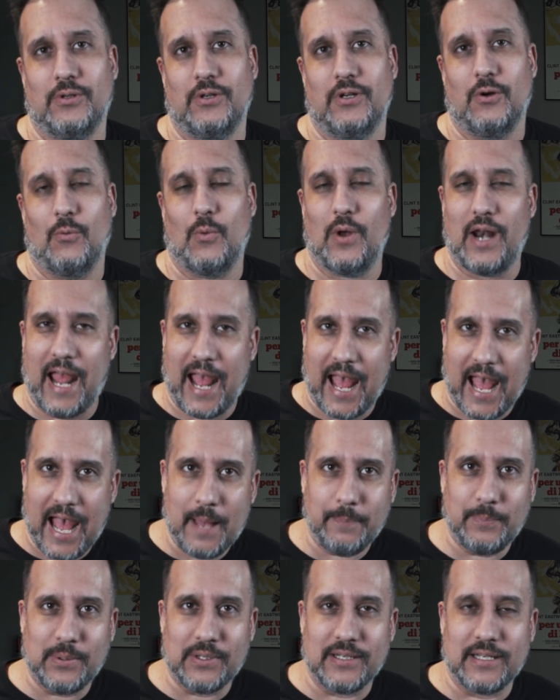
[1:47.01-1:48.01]
what
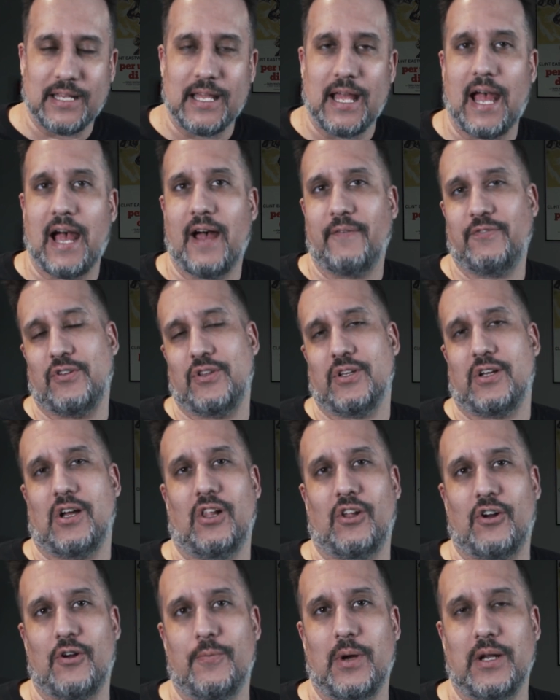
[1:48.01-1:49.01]
happened after The
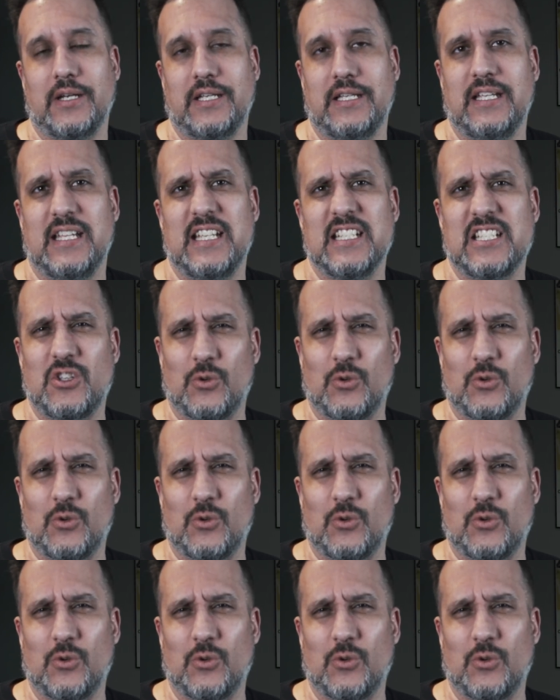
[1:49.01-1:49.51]
Color of Money, is